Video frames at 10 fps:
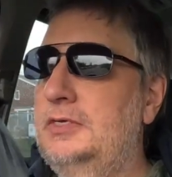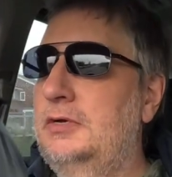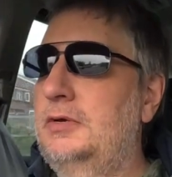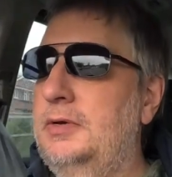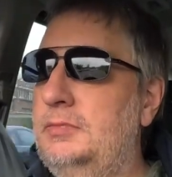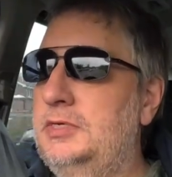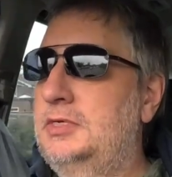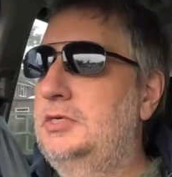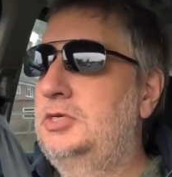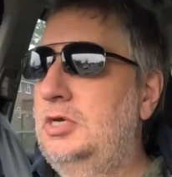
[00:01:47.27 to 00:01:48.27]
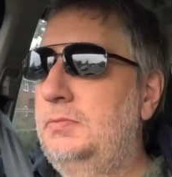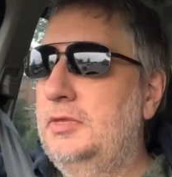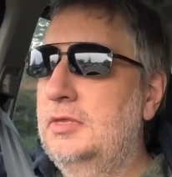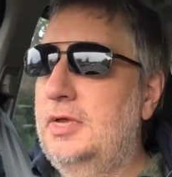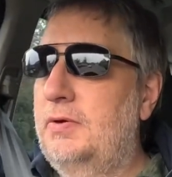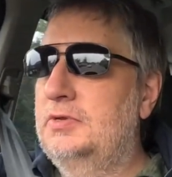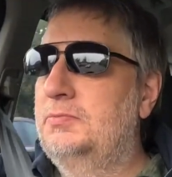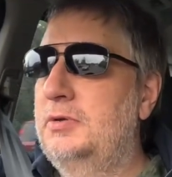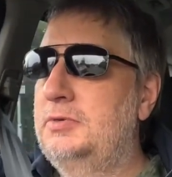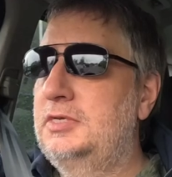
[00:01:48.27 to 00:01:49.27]
so I'm just assuming that that was
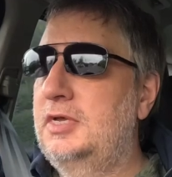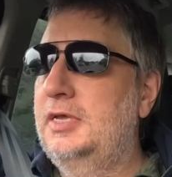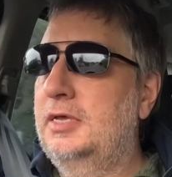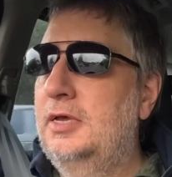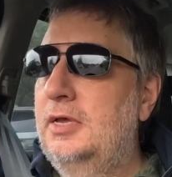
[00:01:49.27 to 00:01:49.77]
my mistake.